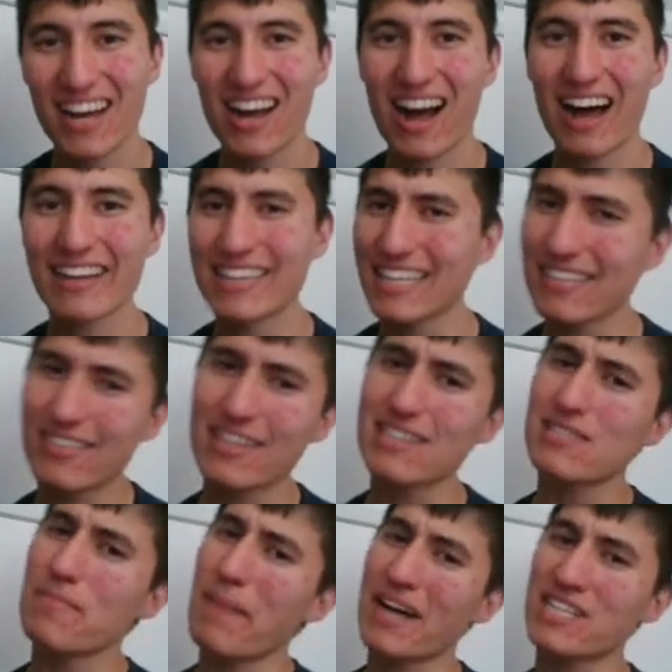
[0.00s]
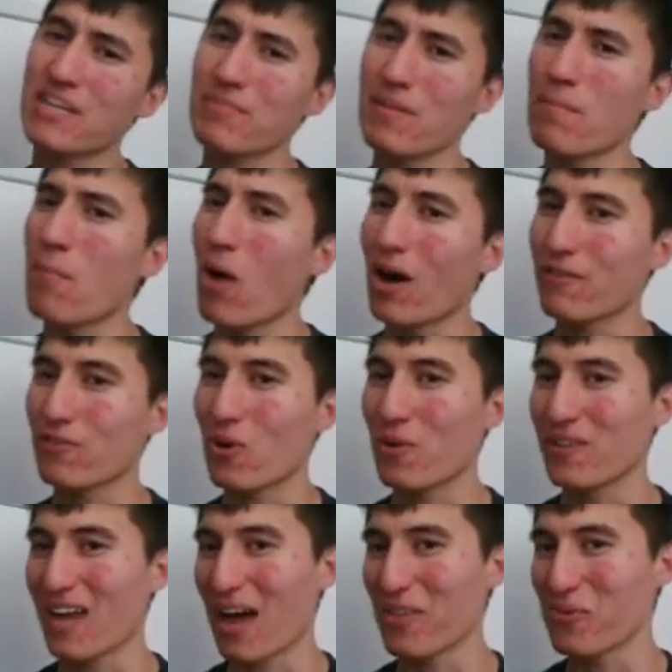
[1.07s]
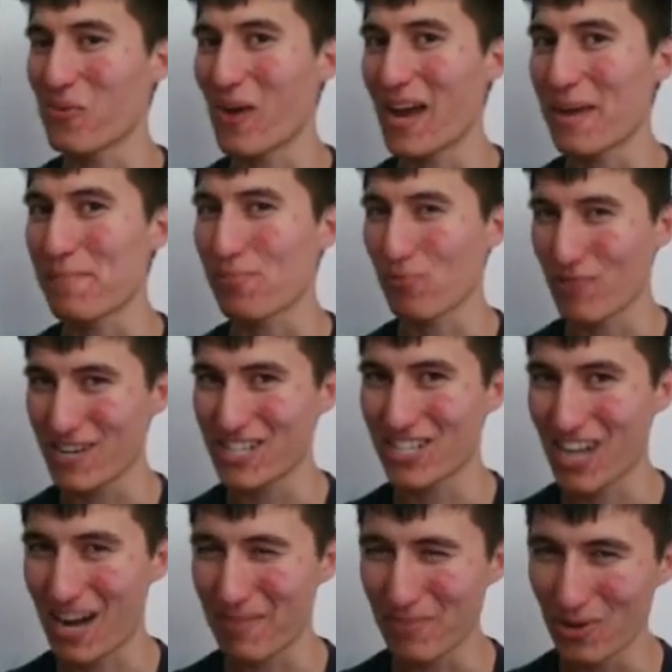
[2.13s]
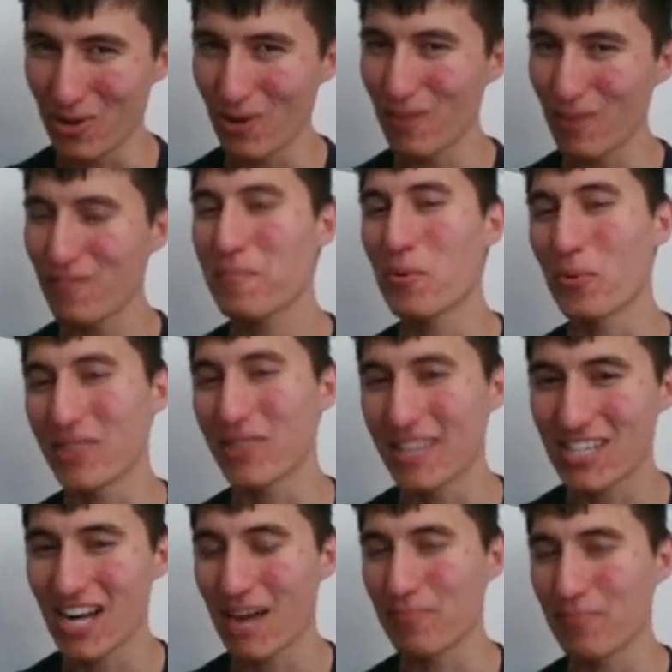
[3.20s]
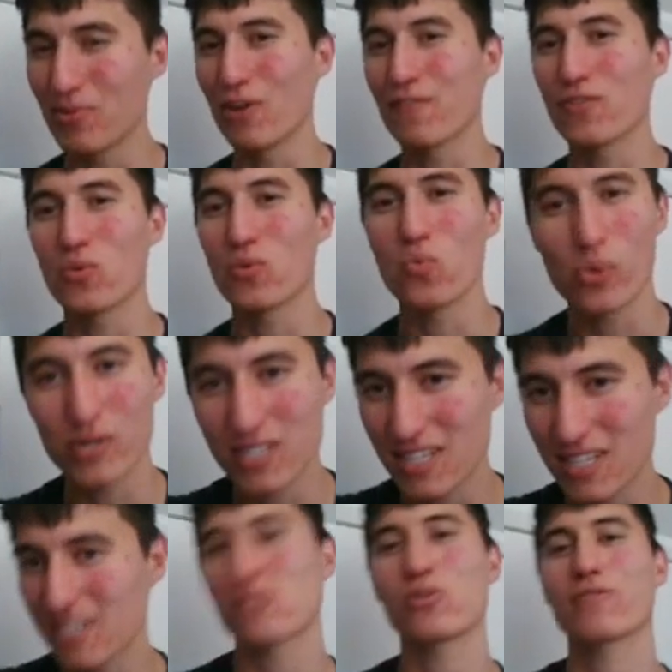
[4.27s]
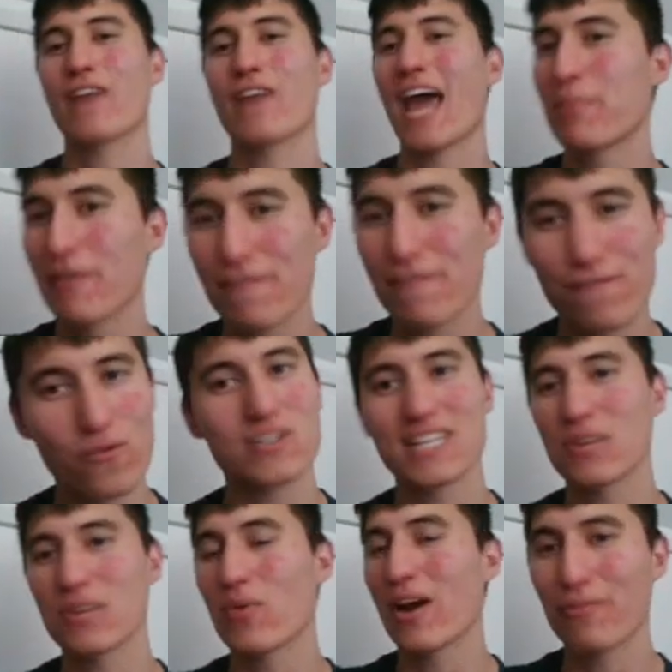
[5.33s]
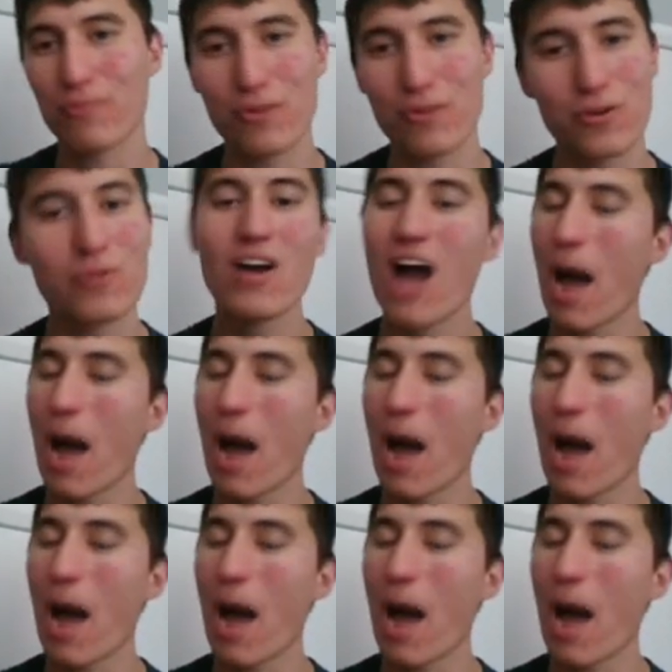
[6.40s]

I think that it's a matchup that might have gone the other way pre-Charm nerf, but with the Charm nerf, the waters are just sort of able to force their way through.